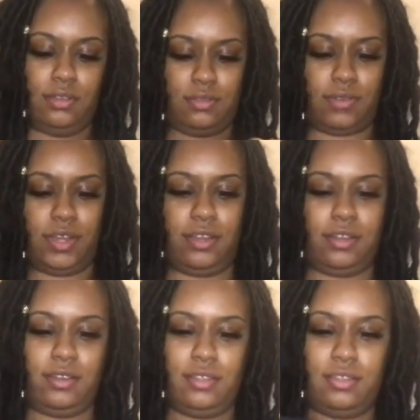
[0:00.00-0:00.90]
Right here.
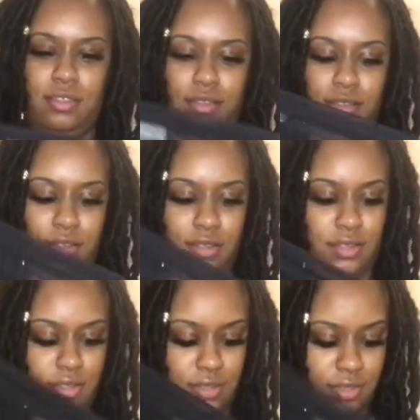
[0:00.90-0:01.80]

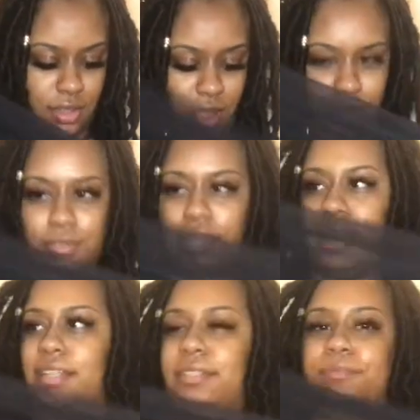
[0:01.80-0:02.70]
Oh, you
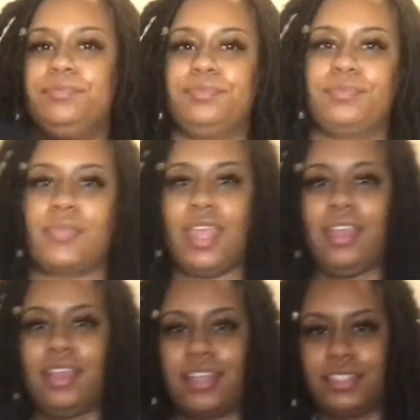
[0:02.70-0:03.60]
tied up.
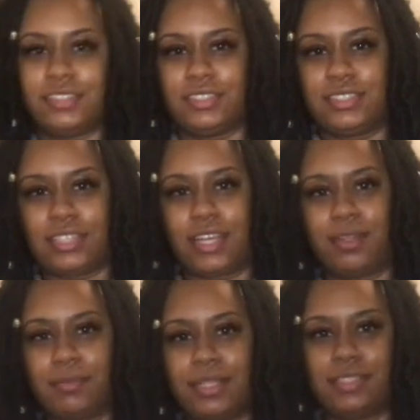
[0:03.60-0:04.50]
Guess you just tied
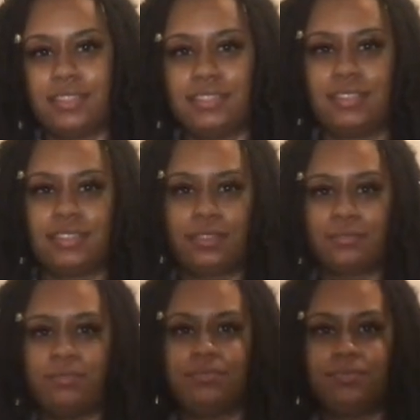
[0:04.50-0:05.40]
up like this or something.